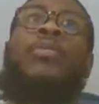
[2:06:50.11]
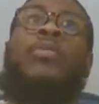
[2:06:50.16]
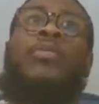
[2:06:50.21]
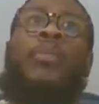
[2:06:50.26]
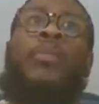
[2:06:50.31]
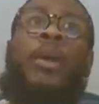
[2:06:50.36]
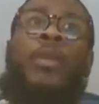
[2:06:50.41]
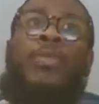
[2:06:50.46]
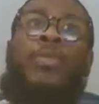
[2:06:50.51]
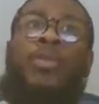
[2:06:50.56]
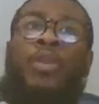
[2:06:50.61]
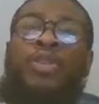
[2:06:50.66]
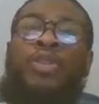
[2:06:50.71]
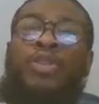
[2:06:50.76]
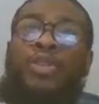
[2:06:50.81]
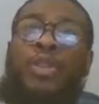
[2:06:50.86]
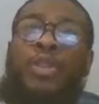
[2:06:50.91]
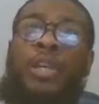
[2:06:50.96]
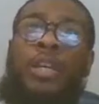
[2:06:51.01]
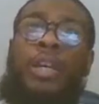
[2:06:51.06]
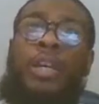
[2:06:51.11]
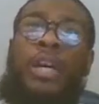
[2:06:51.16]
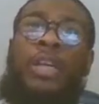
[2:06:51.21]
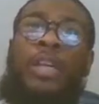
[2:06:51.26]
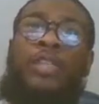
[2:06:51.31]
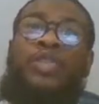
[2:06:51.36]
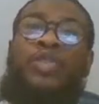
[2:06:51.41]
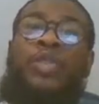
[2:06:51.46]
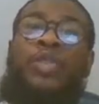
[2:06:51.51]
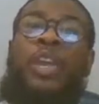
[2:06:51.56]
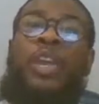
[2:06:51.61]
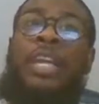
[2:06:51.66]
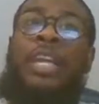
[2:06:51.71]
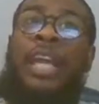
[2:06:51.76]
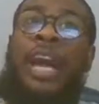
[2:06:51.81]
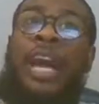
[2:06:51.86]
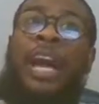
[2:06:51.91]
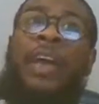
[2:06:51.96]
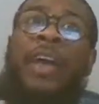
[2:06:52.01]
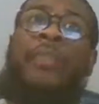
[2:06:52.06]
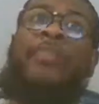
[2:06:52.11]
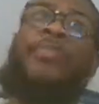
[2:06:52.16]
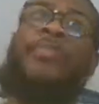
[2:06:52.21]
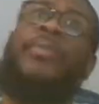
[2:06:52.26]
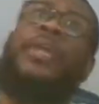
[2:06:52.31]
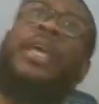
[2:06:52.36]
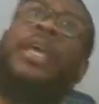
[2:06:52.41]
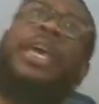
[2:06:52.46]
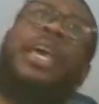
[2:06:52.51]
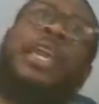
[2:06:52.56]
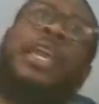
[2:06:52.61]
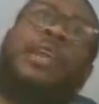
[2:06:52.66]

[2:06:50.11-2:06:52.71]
Michael Porter Jr. cuts on a dime, and